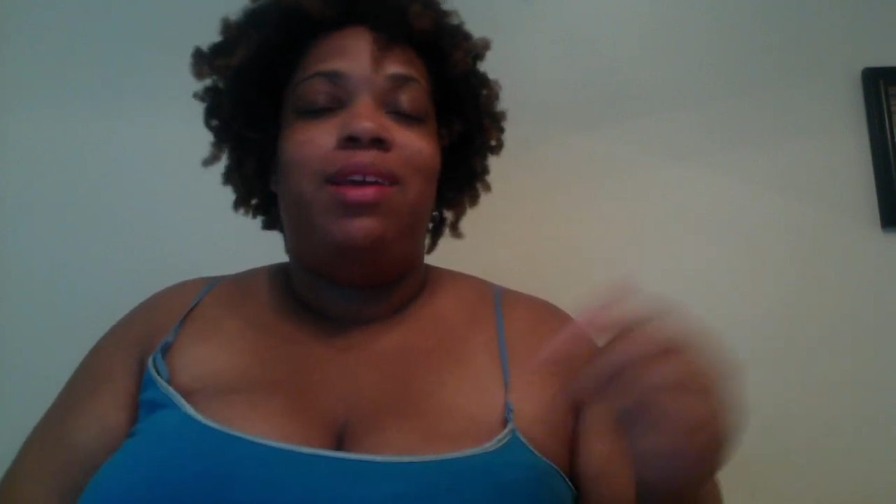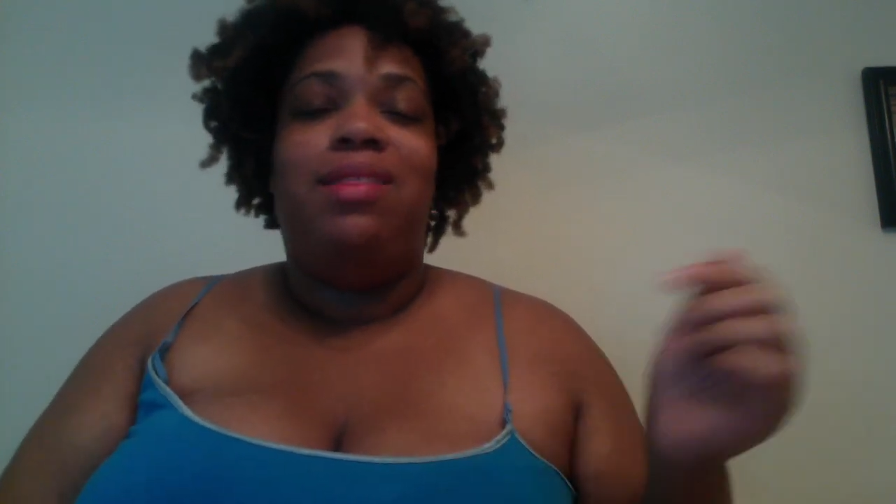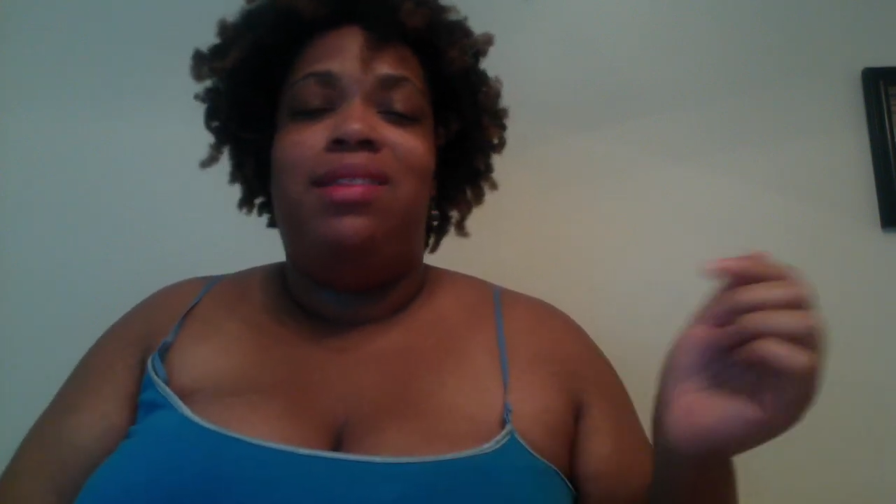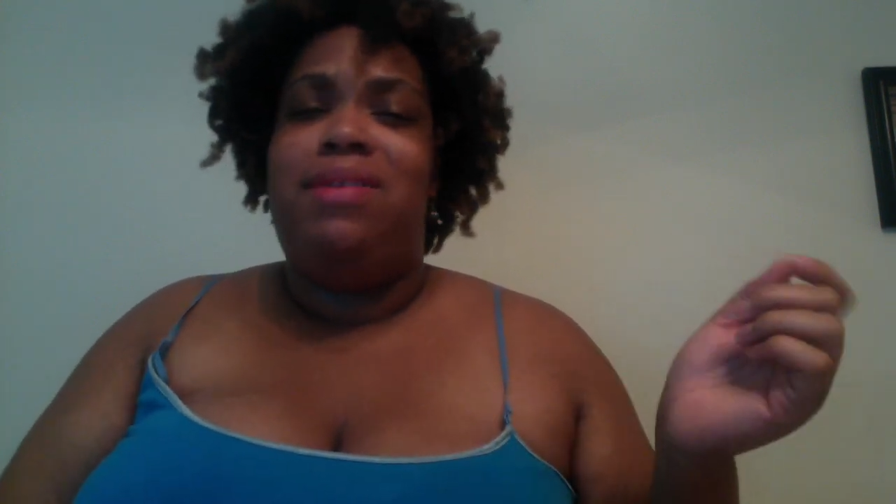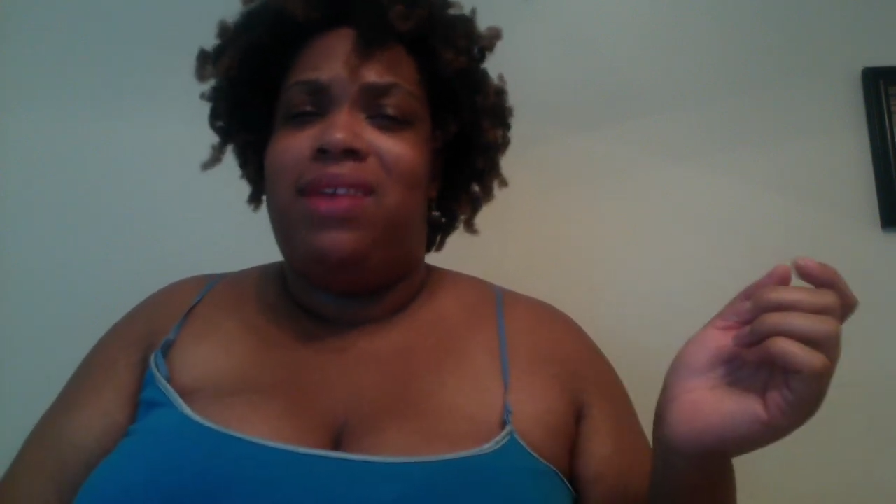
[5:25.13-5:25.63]

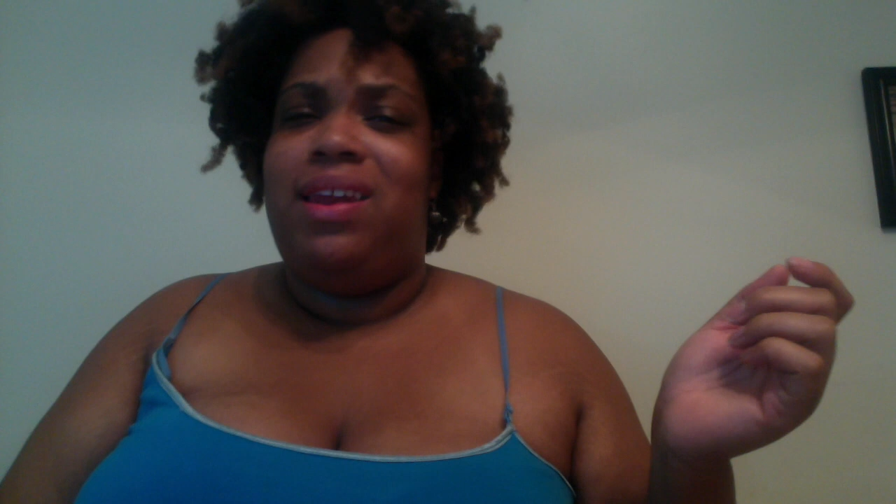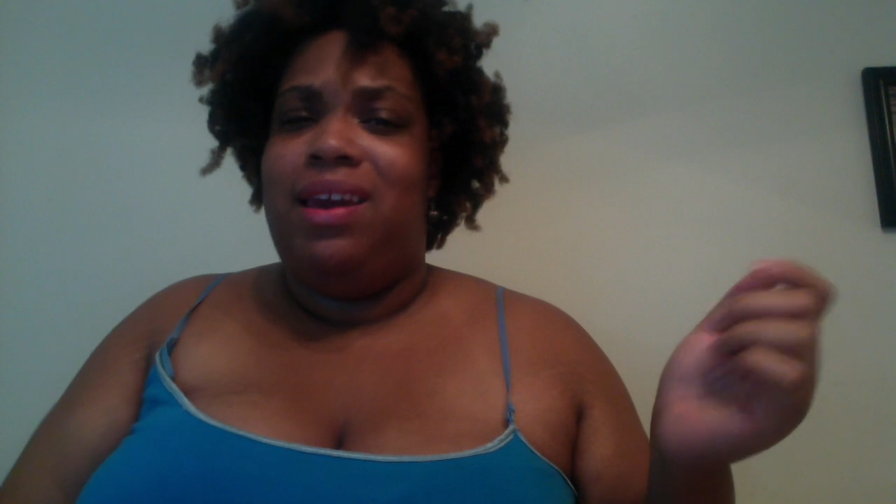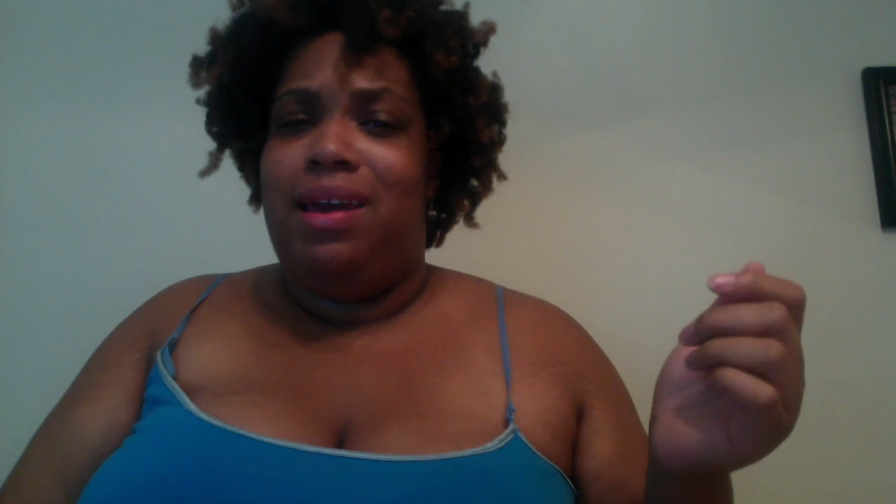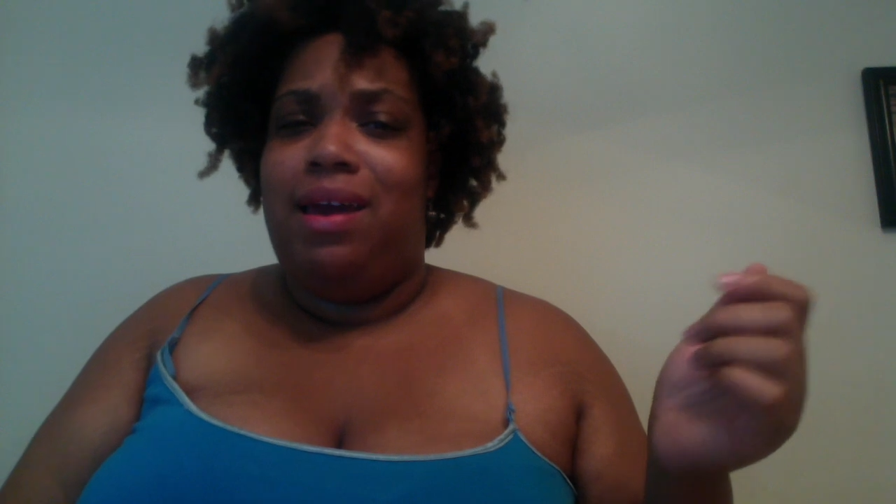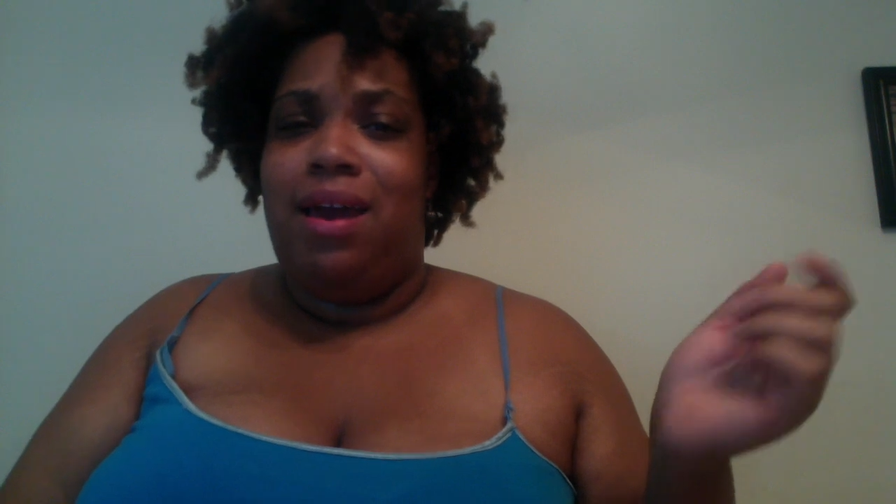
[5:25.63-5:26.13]
Leave
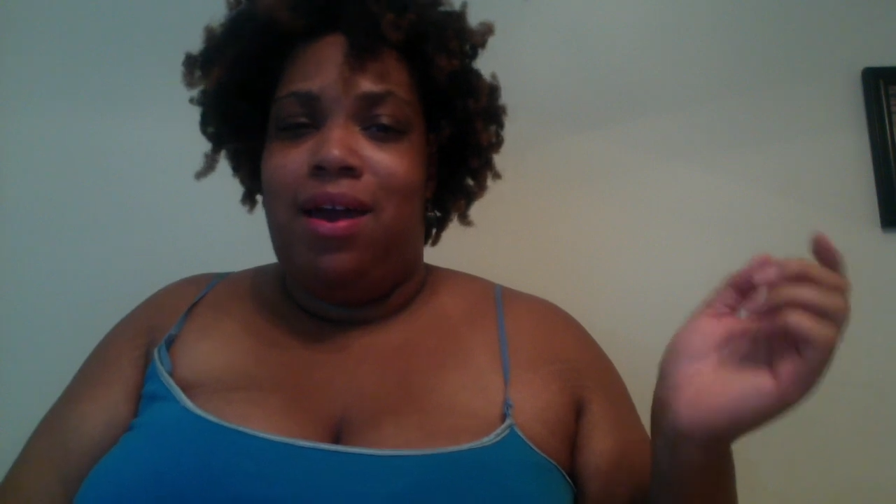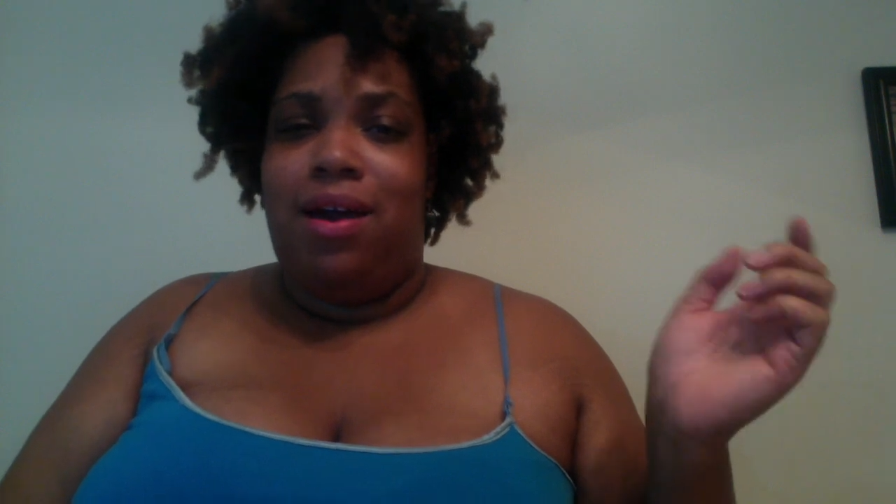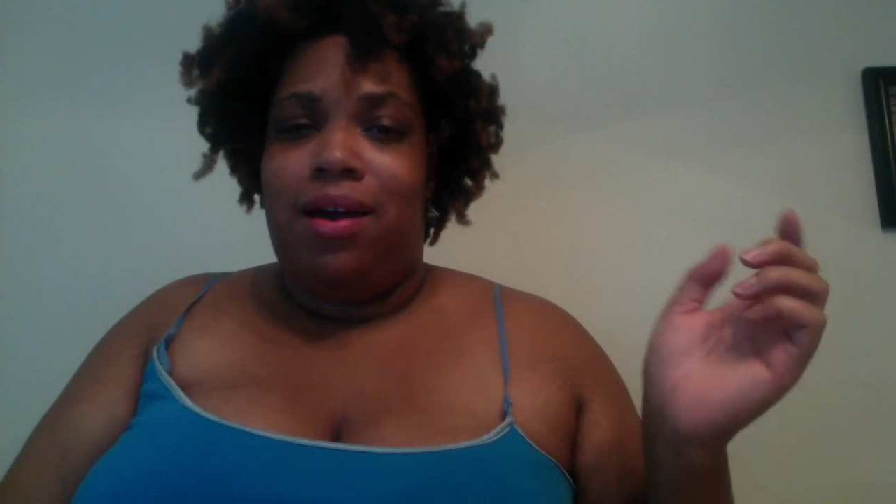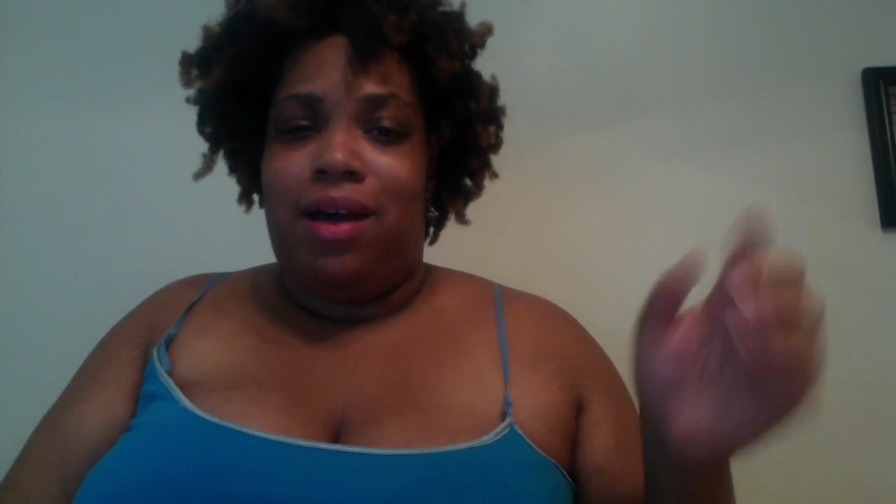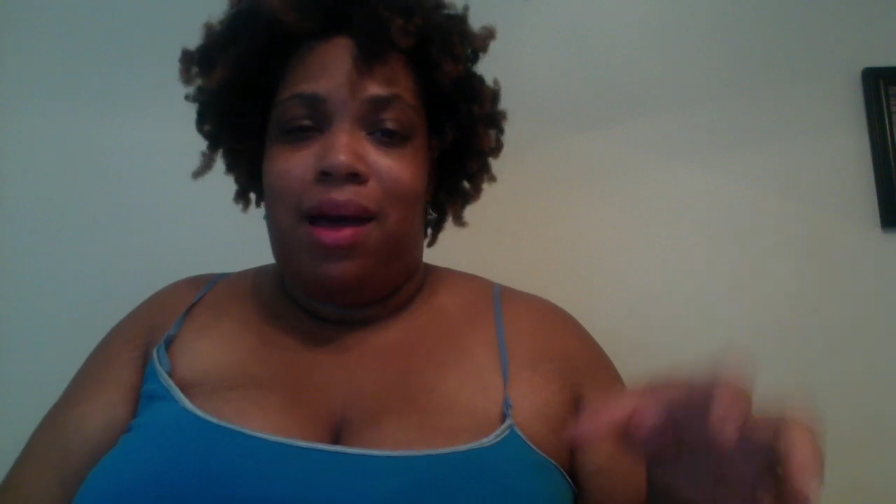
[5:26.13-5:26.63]
any
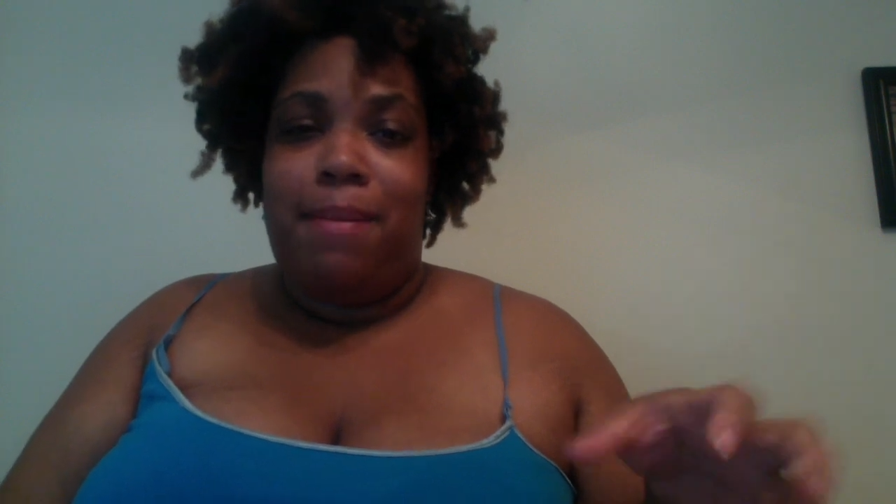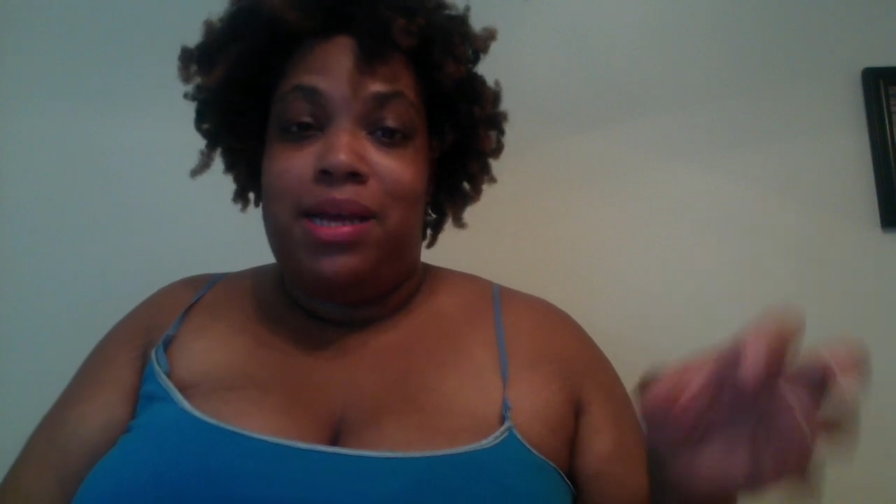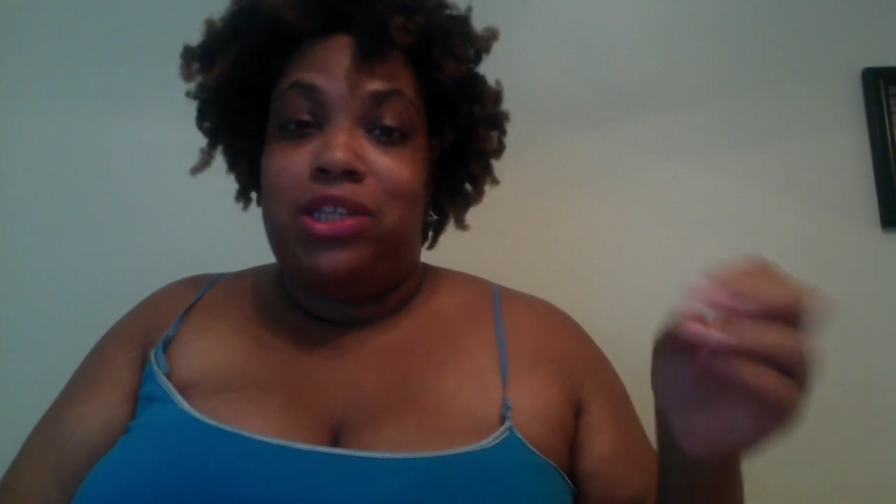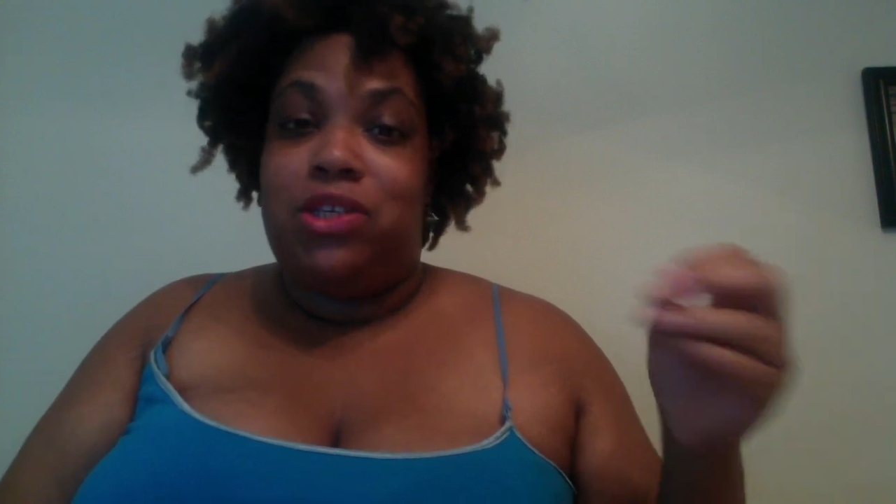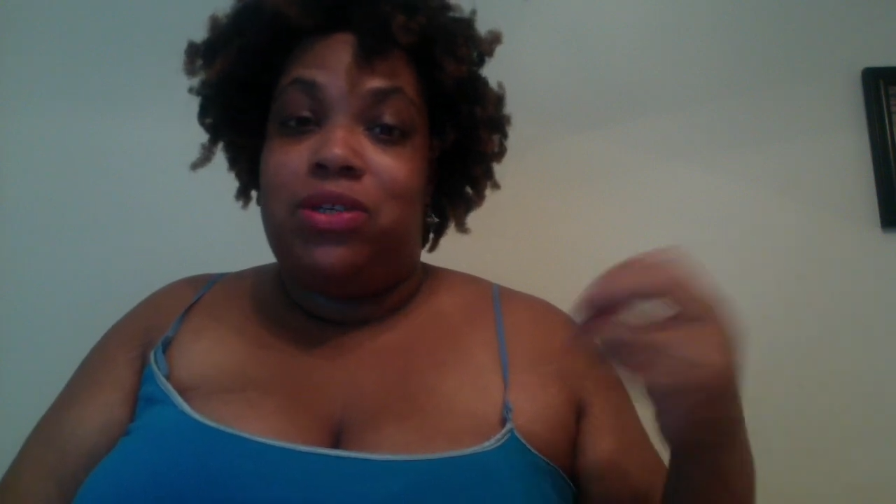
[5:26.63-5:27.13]

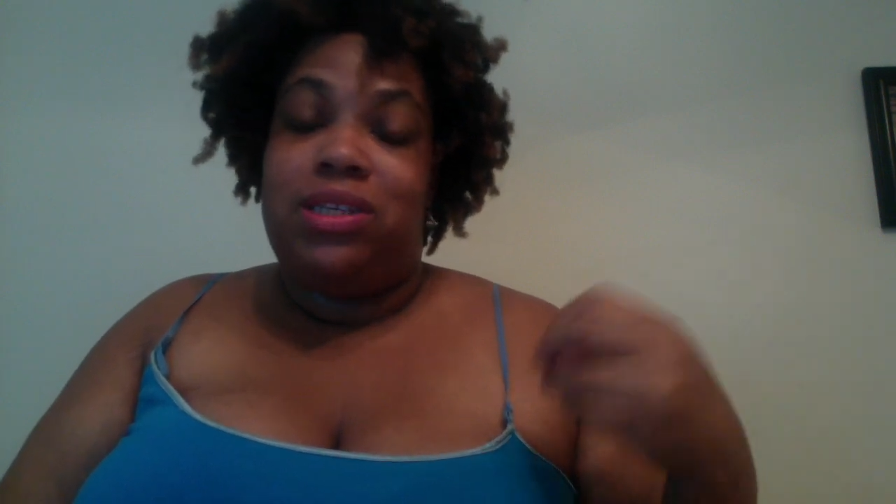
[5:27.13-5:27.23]
comments or